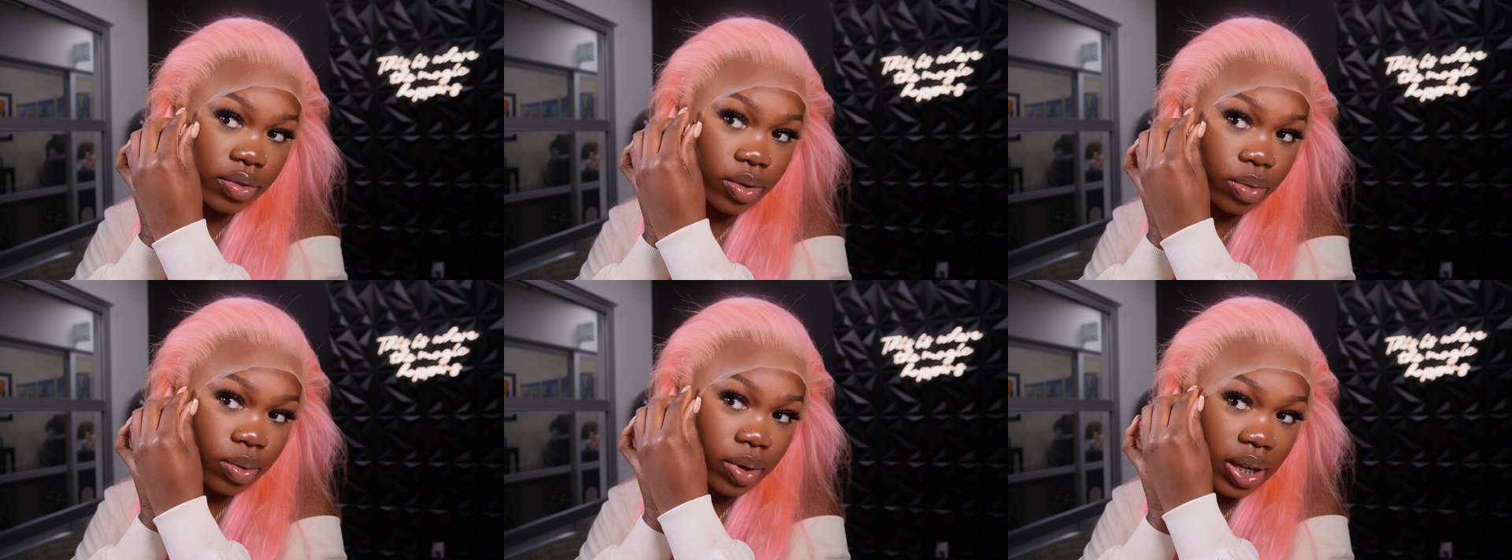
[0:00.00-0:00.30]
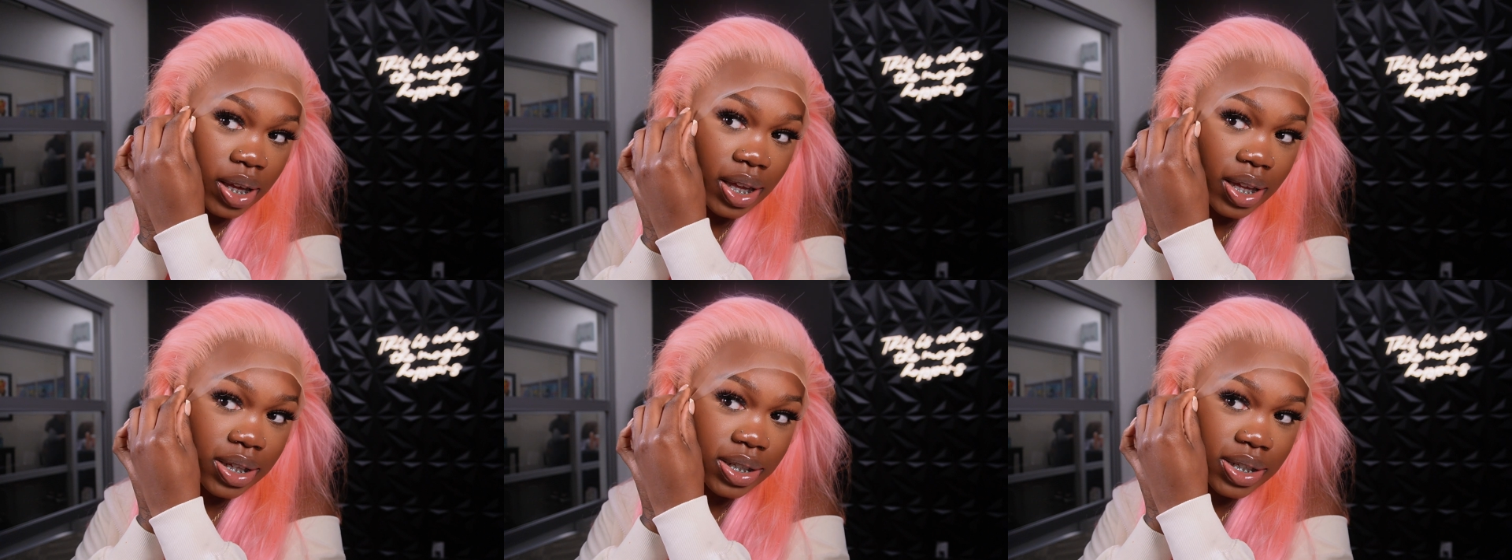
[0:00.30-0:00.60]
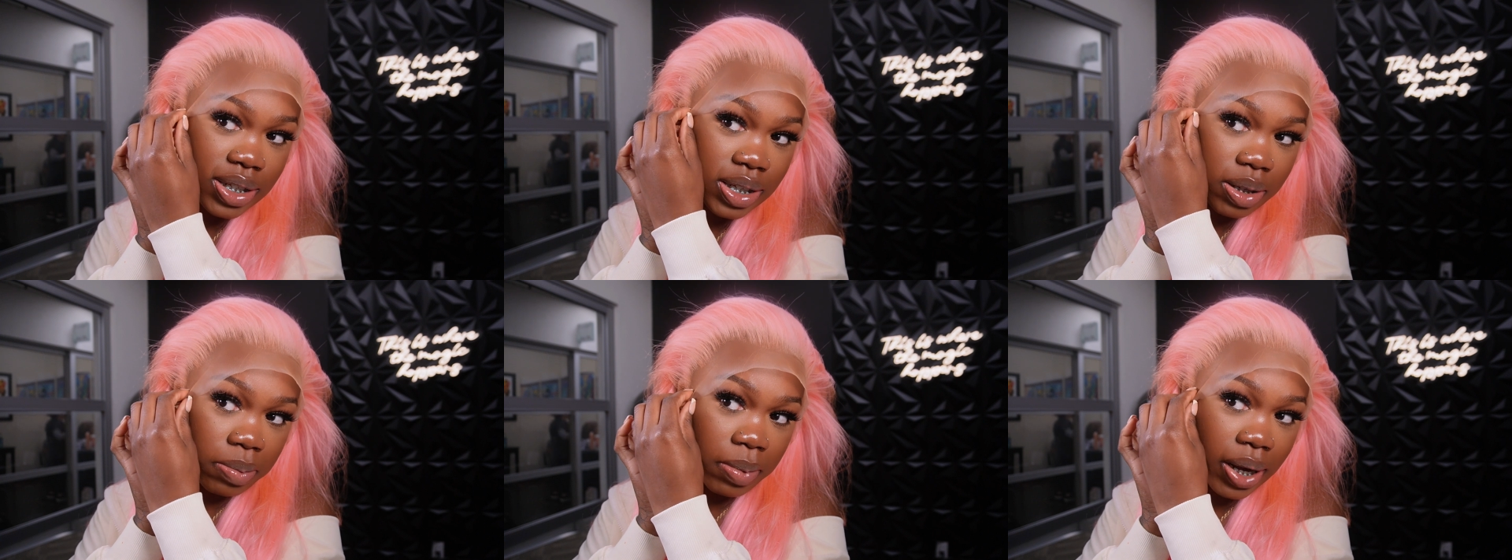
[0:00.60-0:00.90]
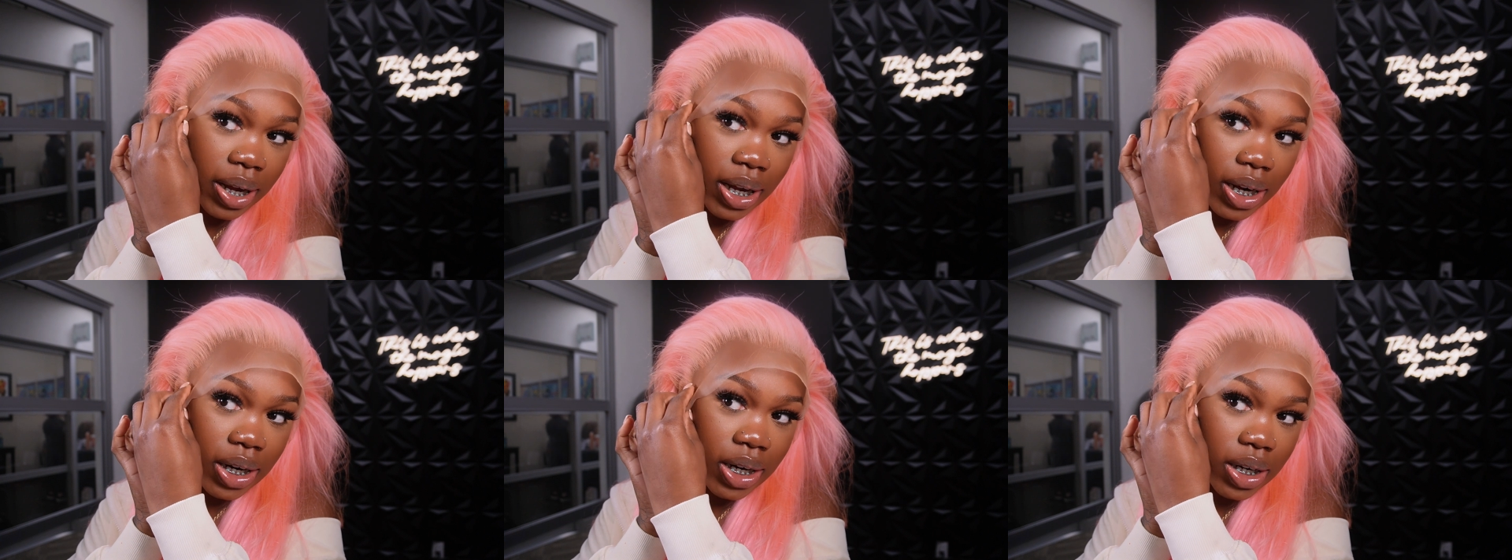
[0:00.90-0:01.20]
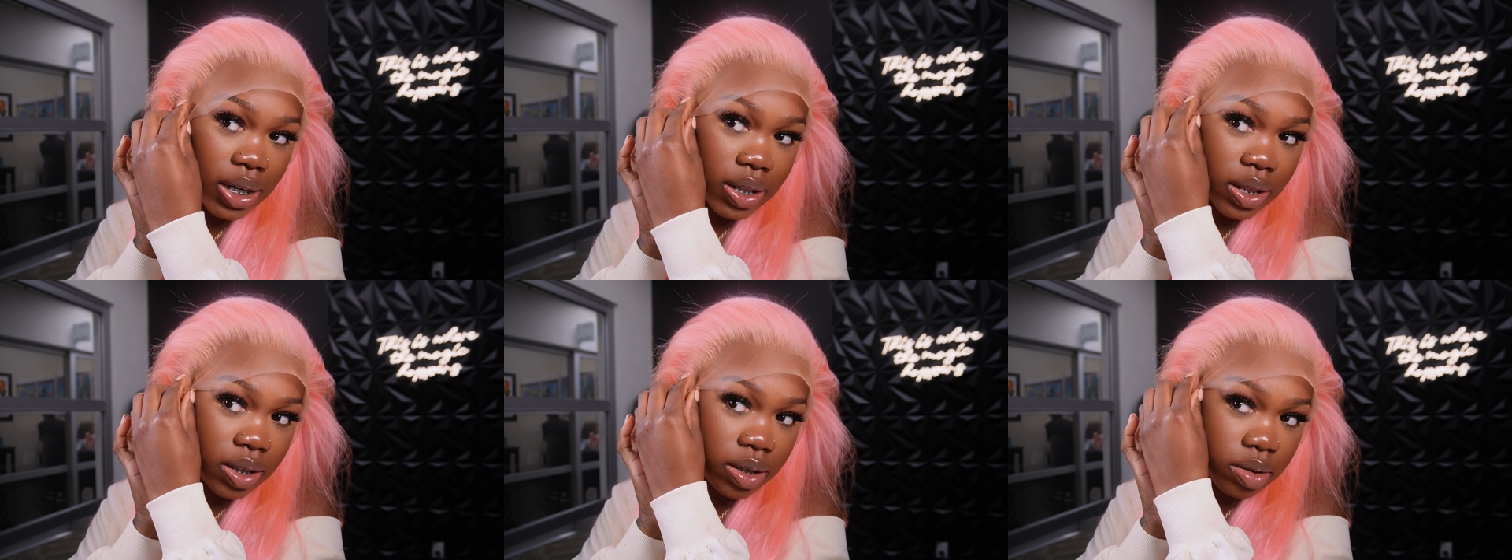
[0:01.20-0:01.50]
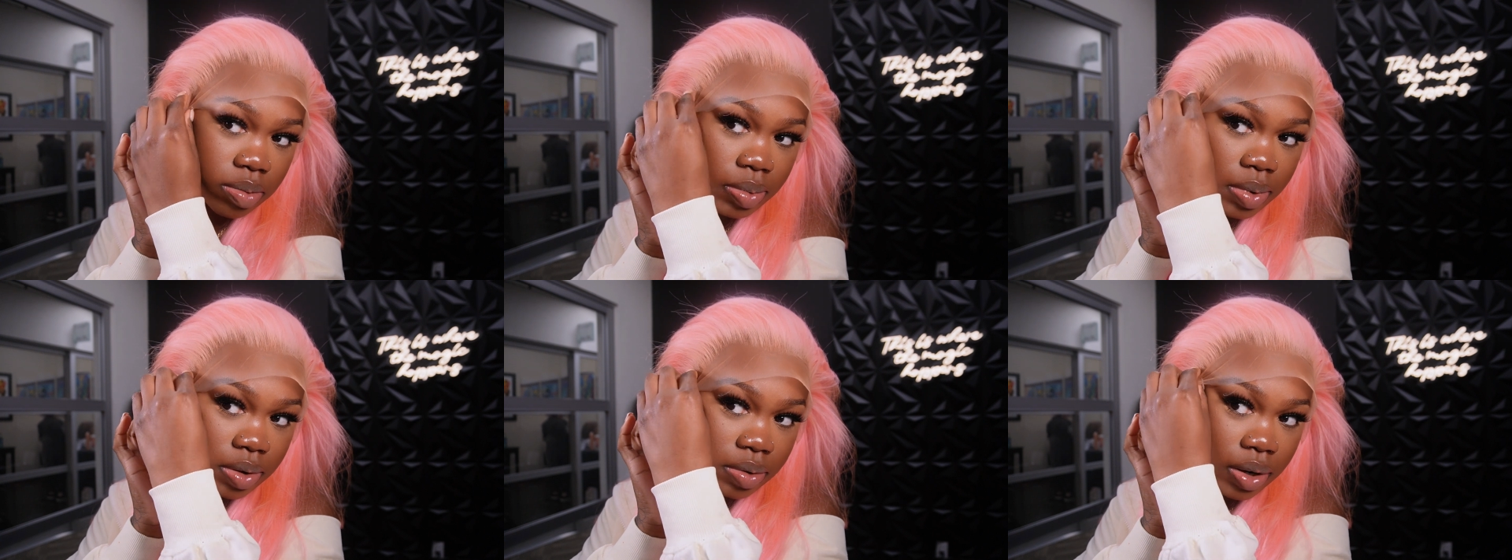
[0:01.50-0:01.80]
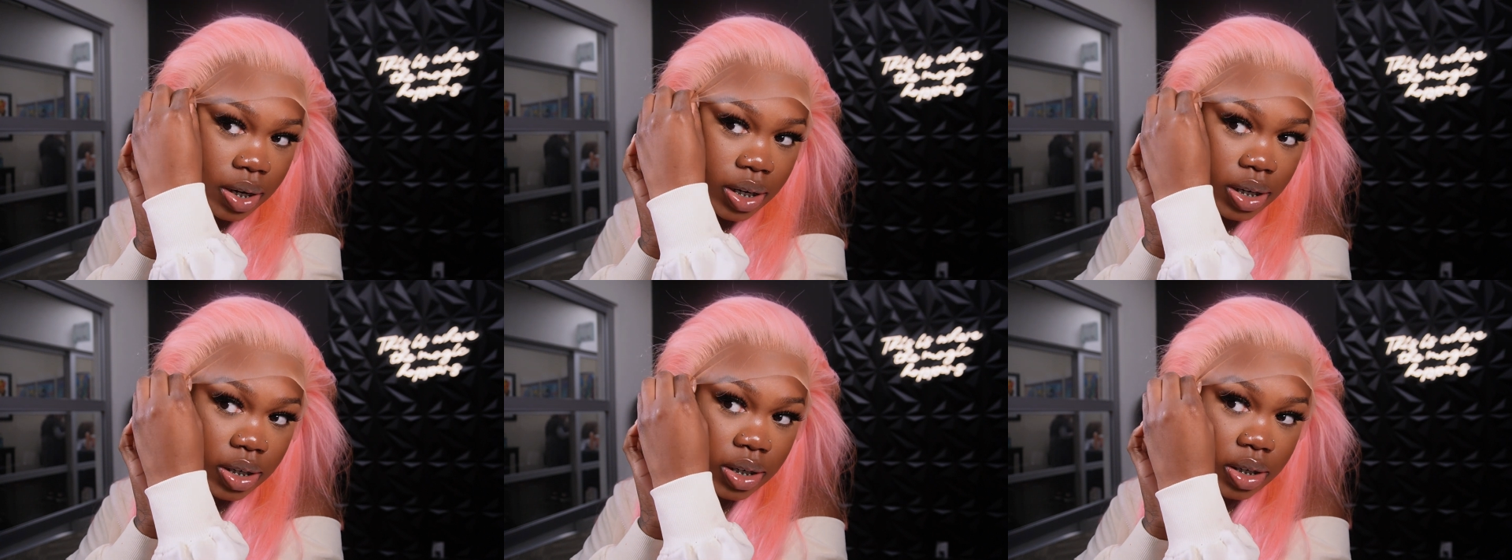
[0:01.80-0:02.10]
You can see my hair a little bit
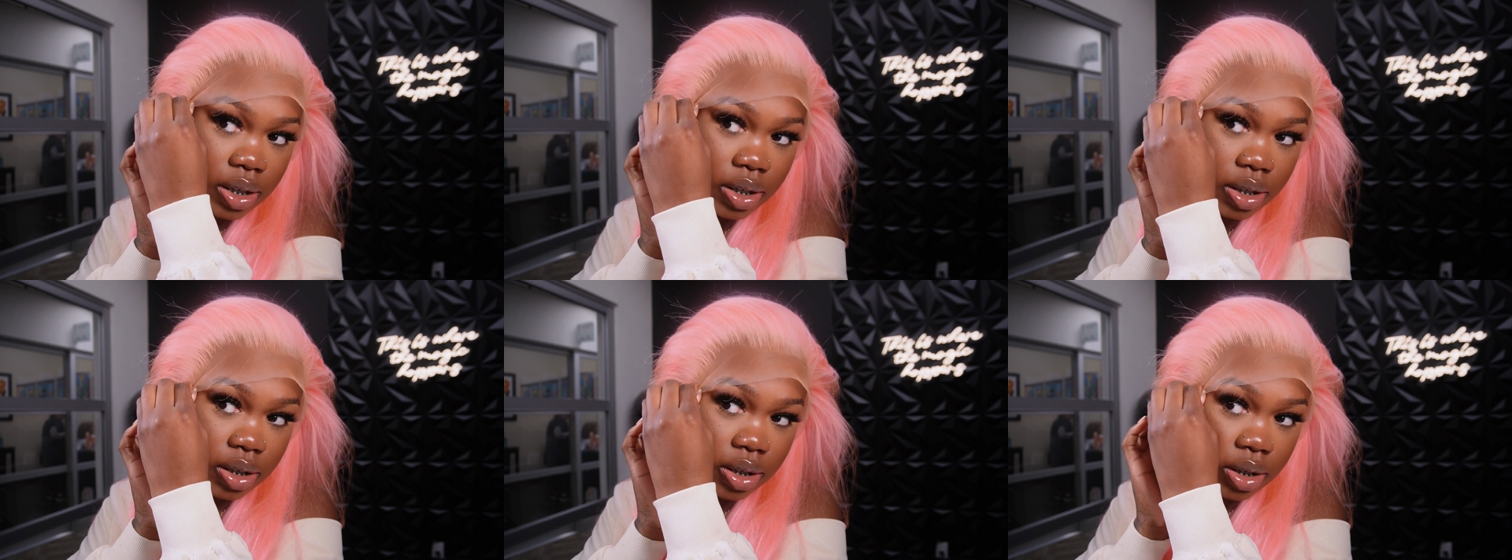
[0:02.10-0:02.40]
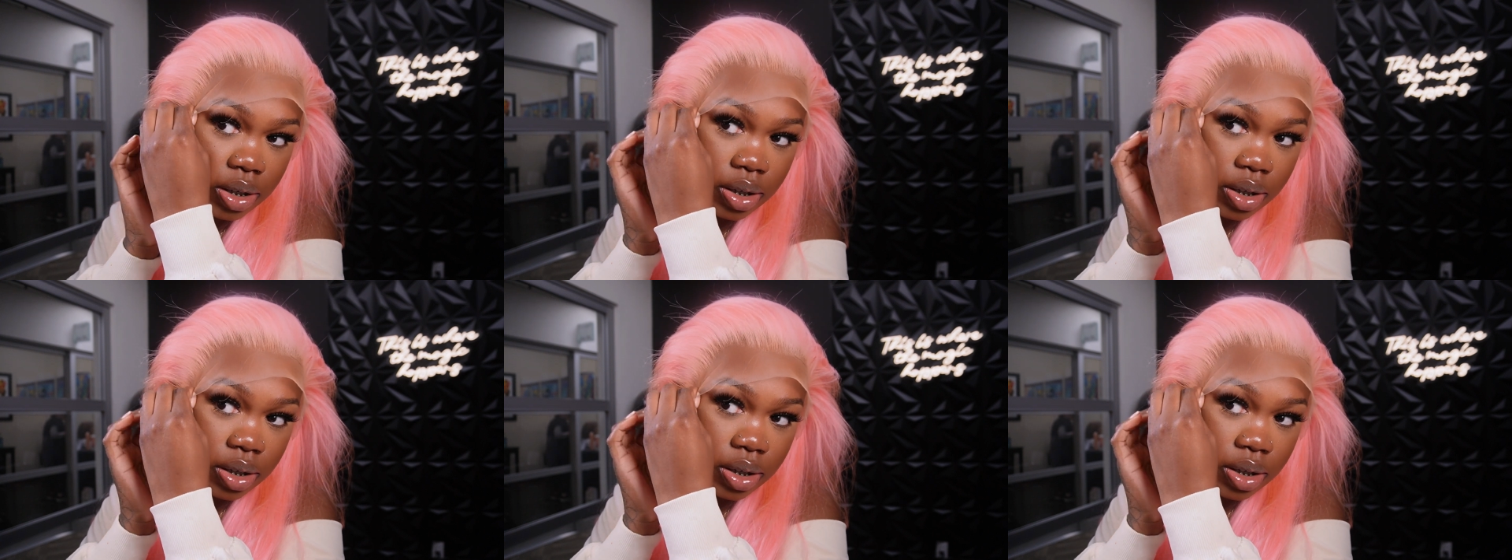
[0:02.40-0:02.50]
right here.